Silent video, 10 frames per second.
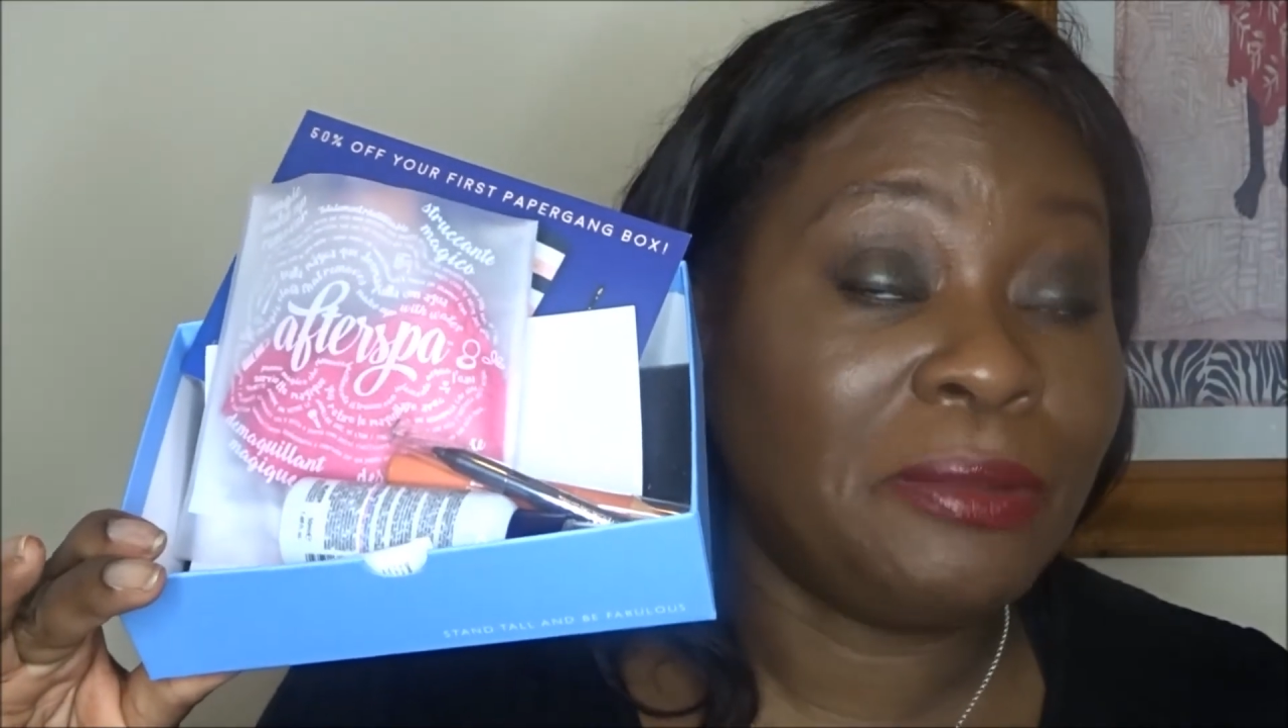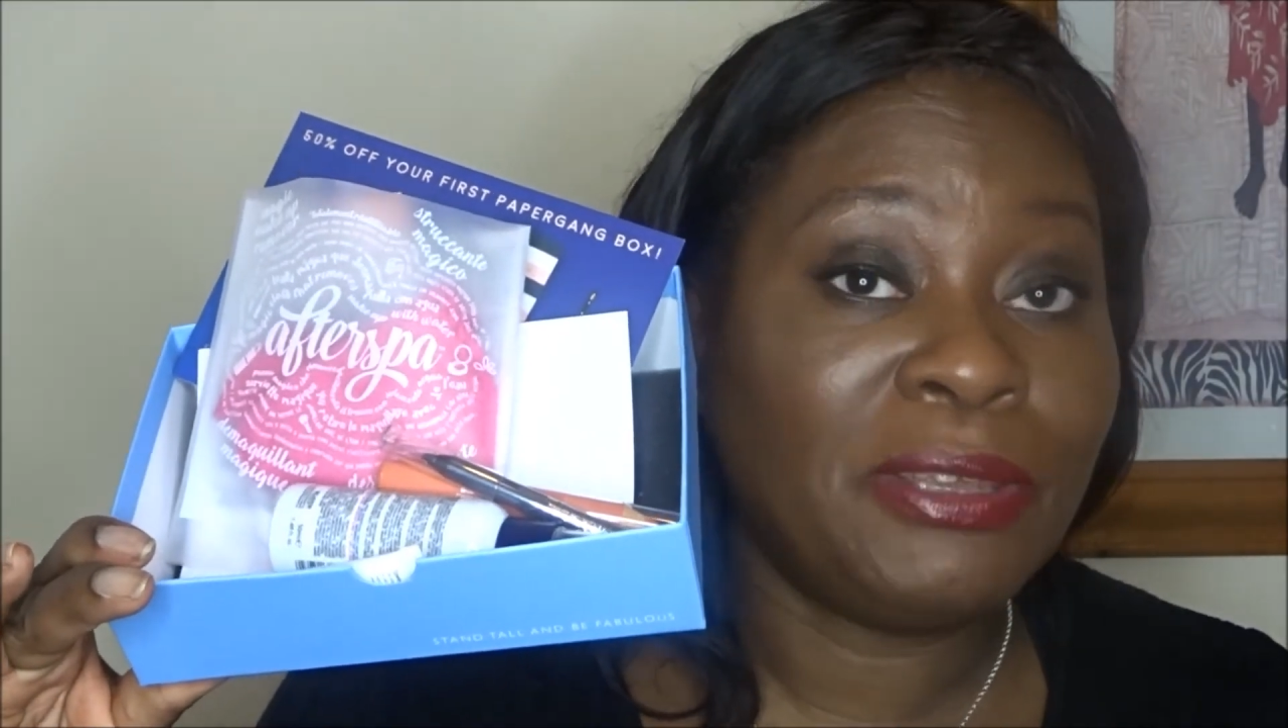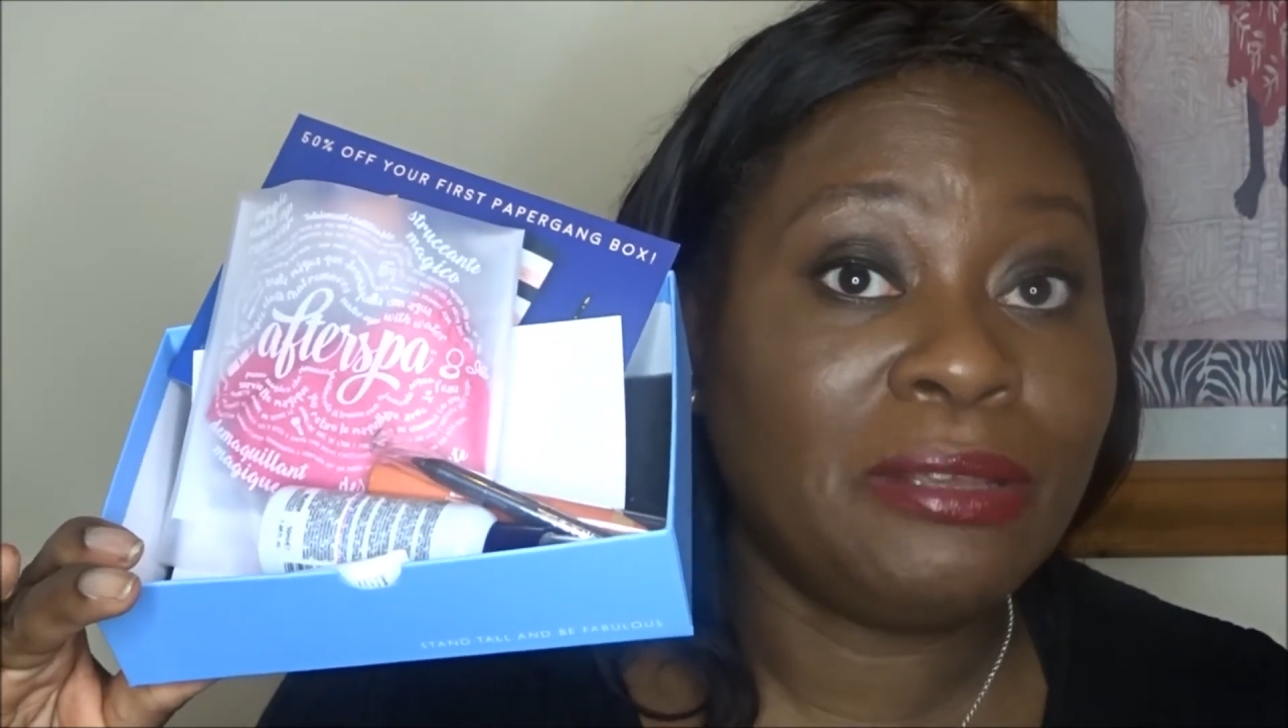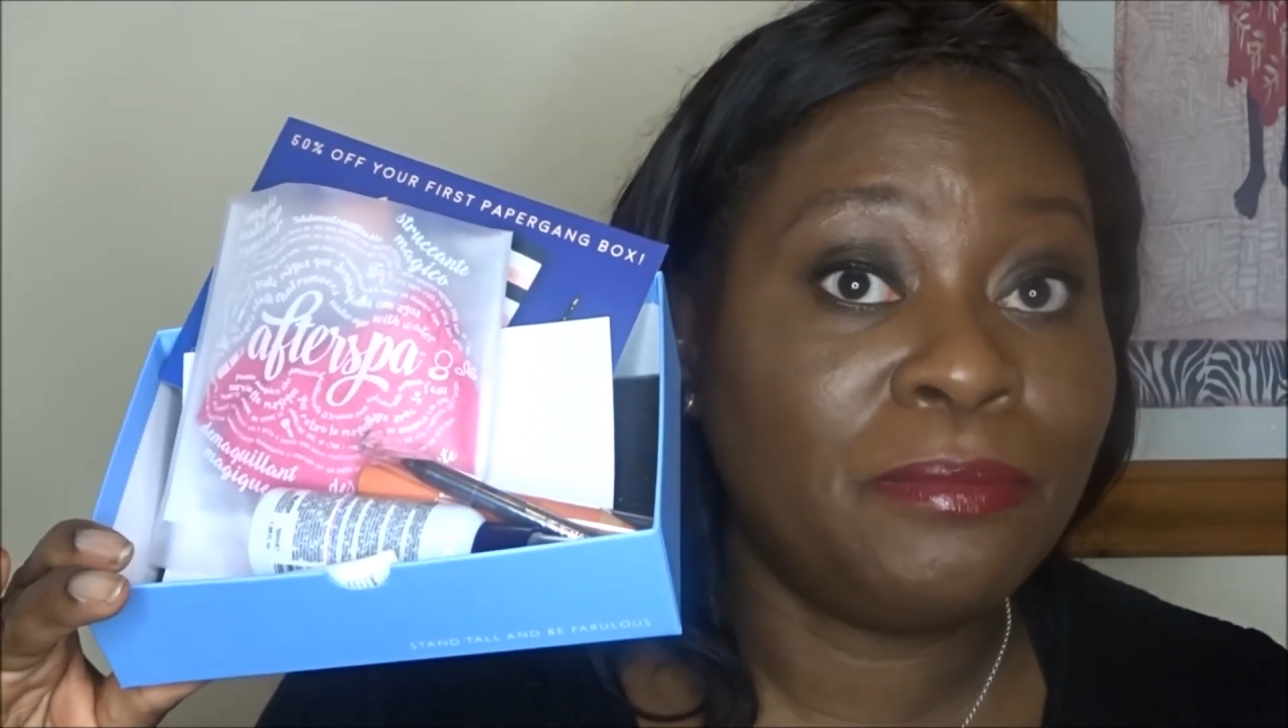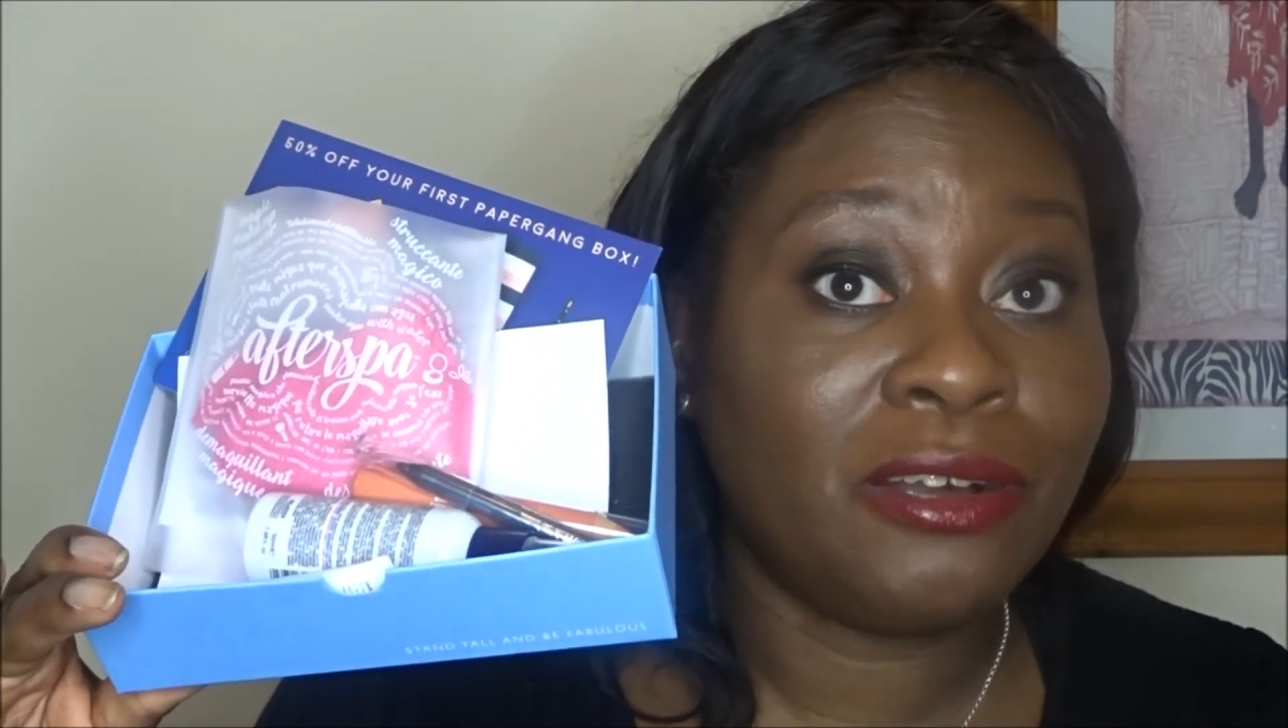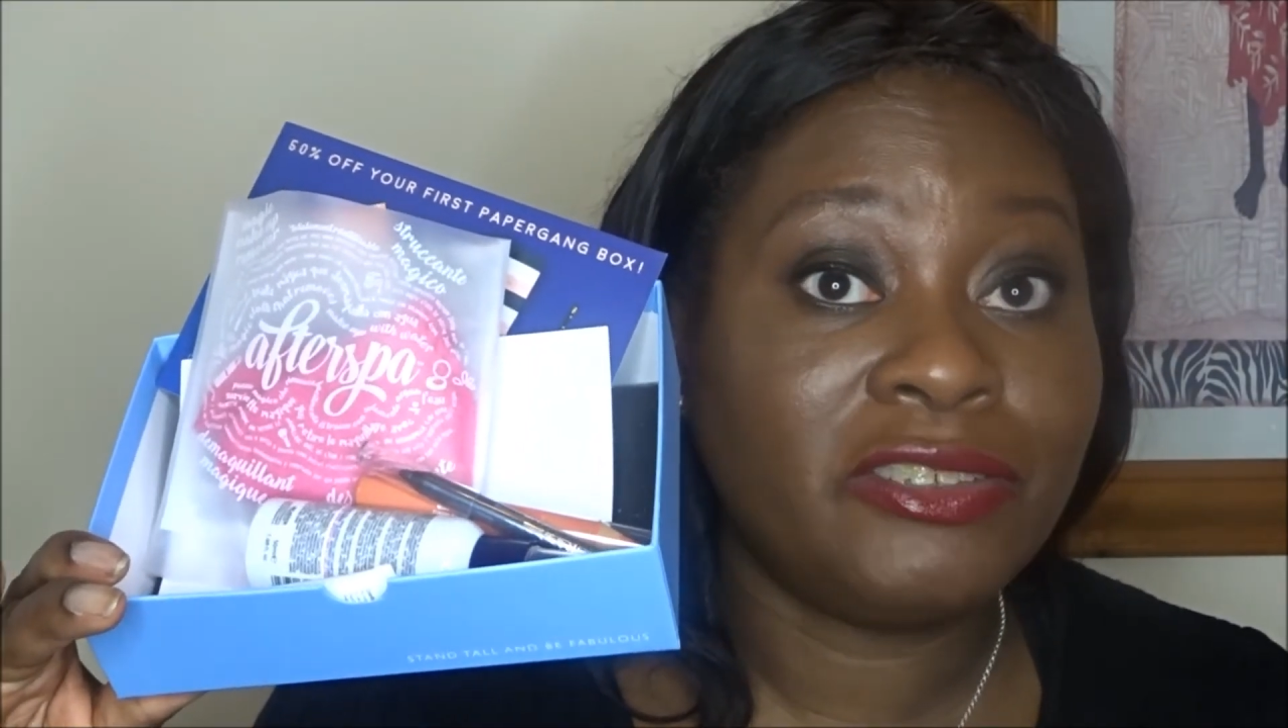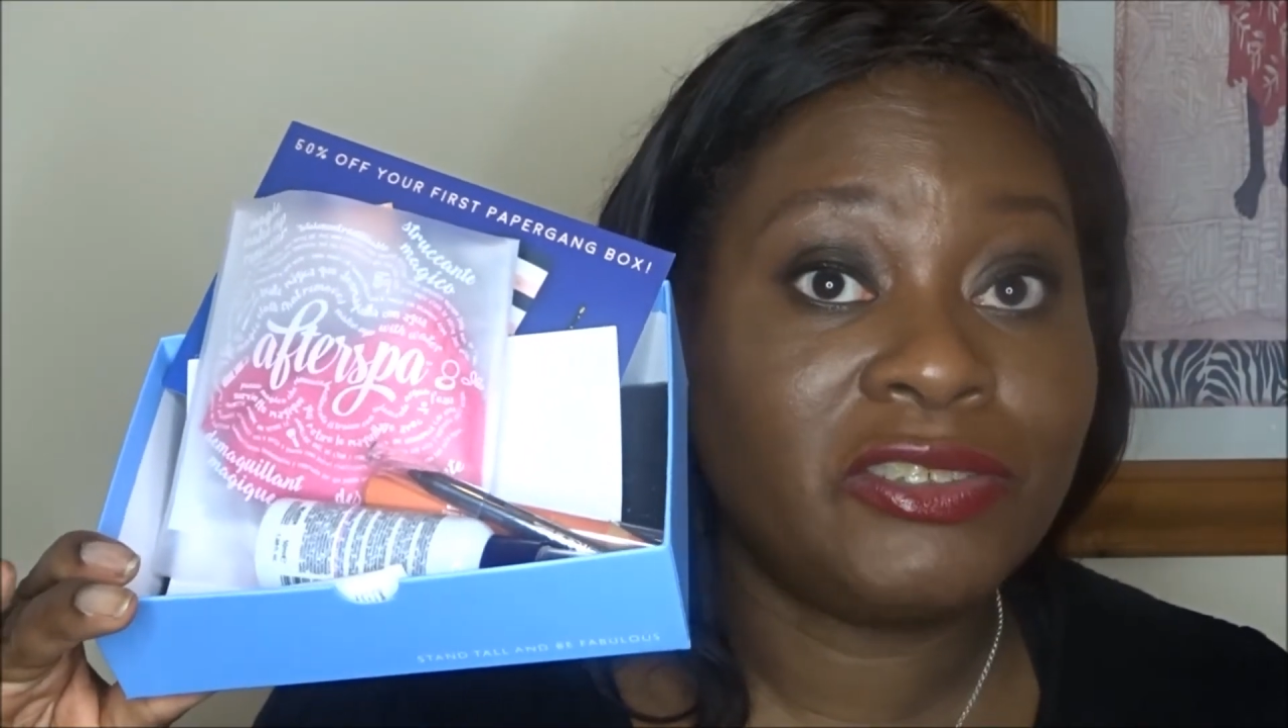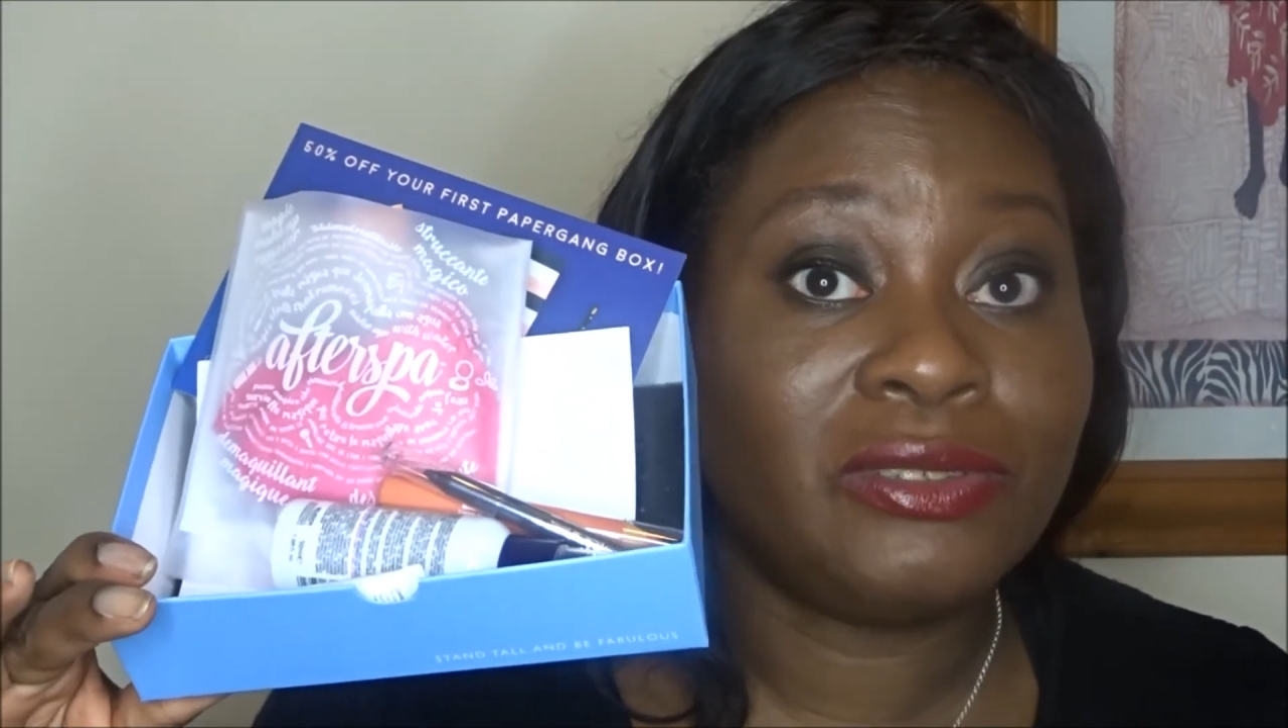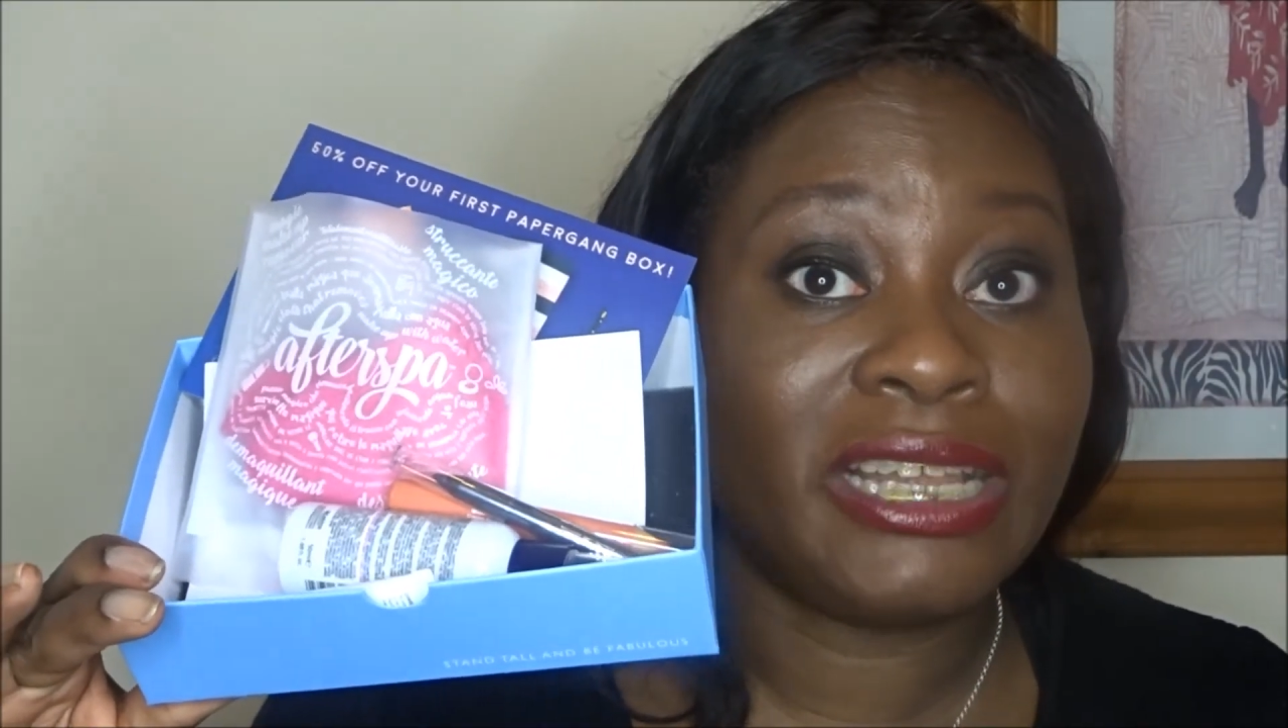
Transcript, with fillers: pink parcel